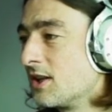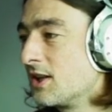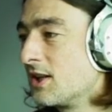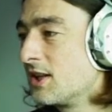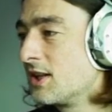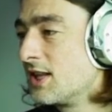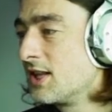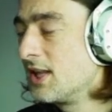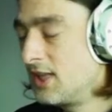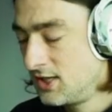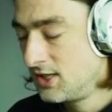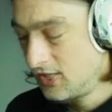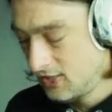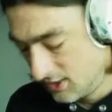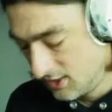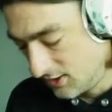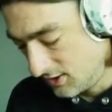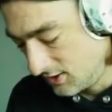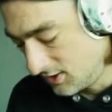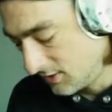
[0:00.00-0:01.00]

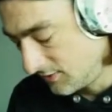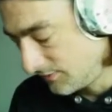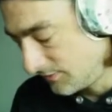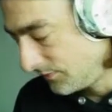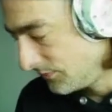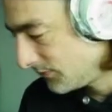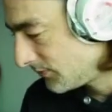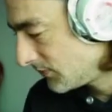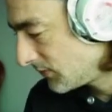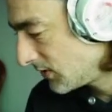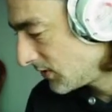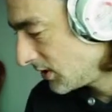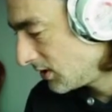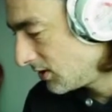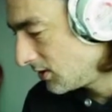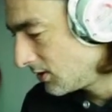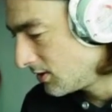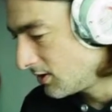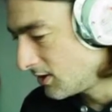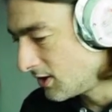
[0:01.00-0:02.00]
the,
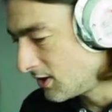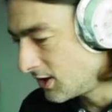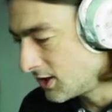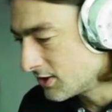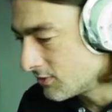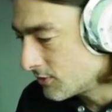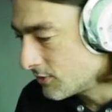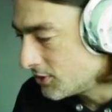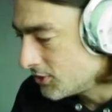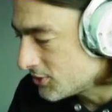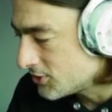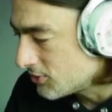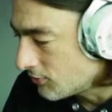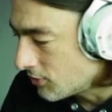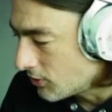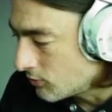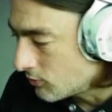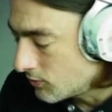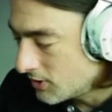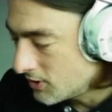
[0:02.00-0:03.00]
I don't want to use the
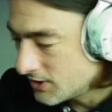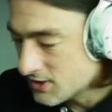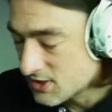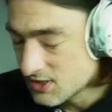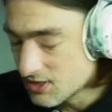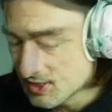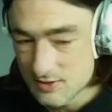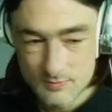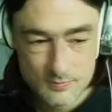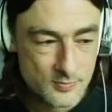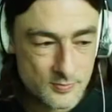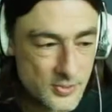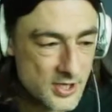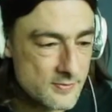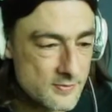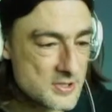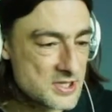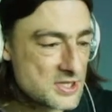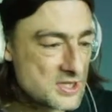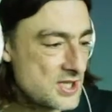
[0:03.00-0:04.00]
wrong words by
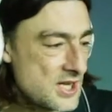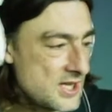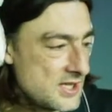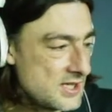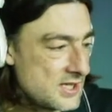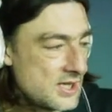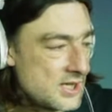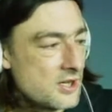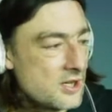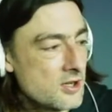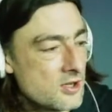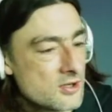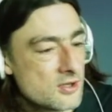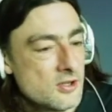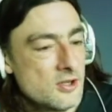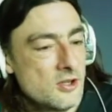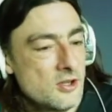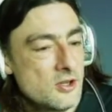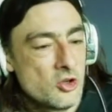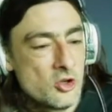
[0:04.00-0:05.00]
mistake here,
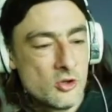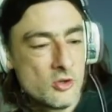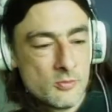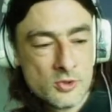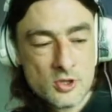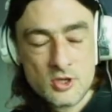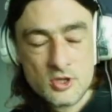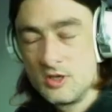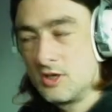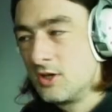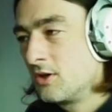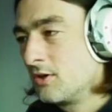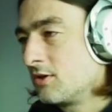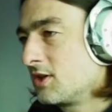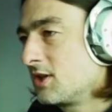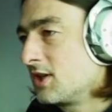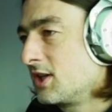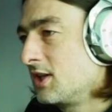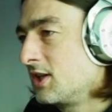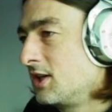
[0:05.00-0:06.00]
but you know,
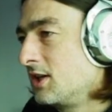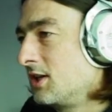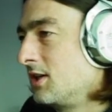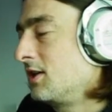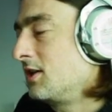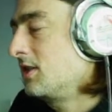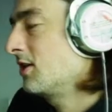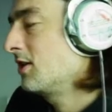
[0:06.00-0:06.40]
the